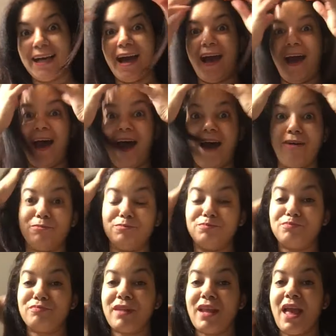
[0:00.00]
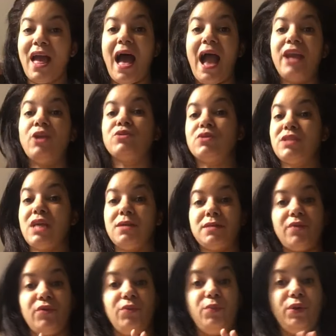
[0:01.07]
I know sometimes
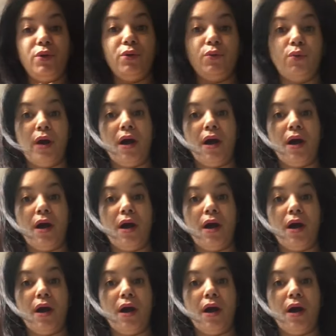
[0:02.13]
I review